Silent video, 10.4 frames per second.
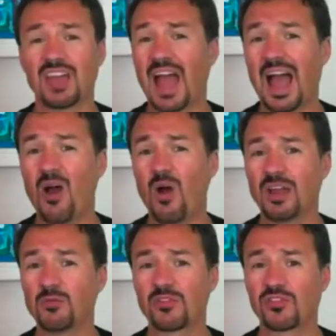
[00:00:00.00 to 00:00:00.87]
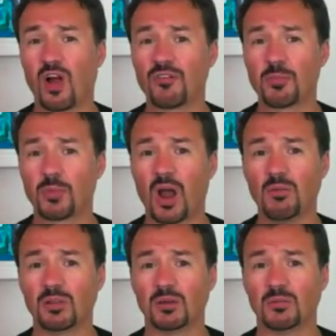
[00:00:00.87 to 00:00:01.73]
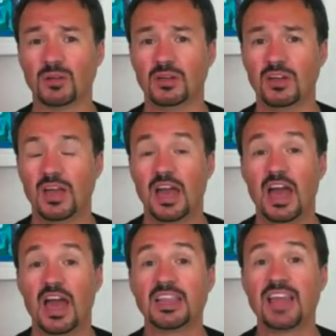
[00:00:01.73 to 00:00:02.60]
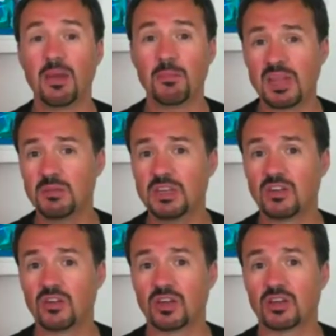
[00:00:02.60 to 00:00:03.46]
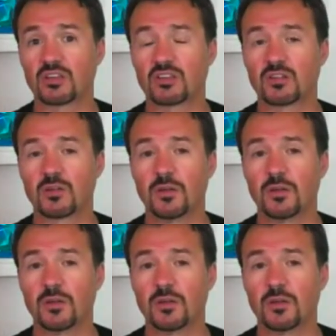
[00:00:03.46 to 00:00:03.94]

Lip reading: to how I'd resolve the problem. And that made me curious.